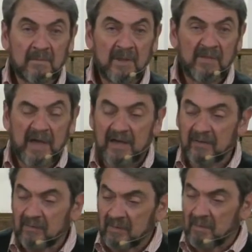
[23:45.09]
They
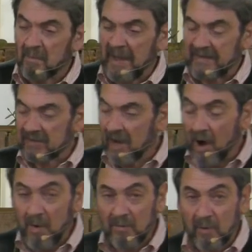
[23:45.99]
could make
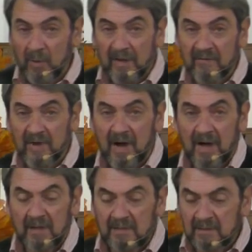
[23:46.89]
known the will of
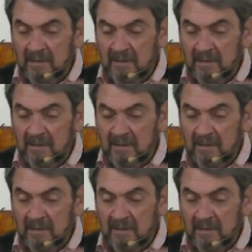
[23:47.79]
God,